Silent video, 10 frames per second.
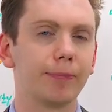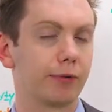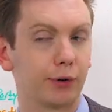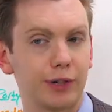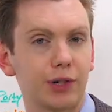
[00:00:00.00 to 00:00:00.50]

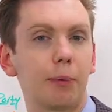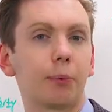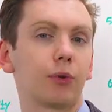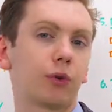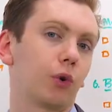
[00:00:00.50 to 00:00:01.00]
for
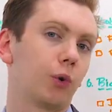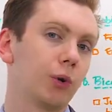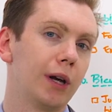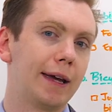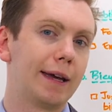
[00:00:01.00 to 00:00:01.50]
example,
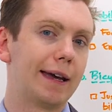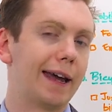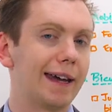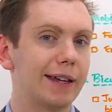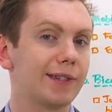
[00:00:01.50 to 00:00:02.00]
through
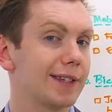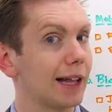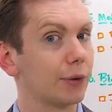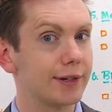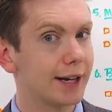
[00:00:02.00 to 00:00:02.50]
a
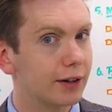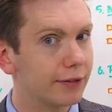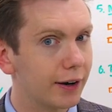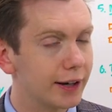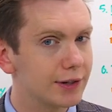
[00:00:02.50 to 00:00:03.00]
salary
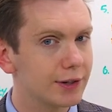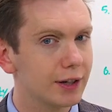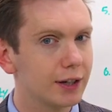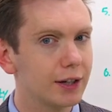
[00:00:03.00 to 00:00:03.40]
sacrifice,